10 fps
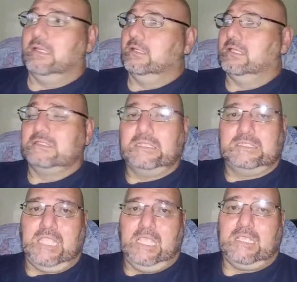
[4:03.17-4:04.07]
because this
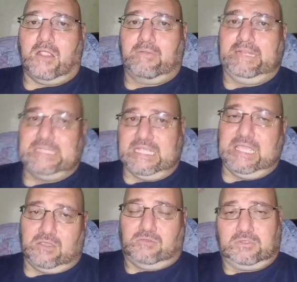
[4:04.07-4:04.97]
tank already
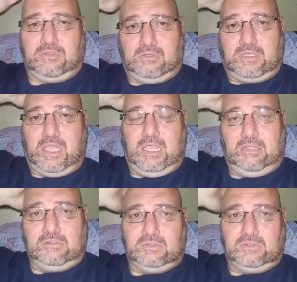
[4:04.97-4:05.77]
cycled, okay?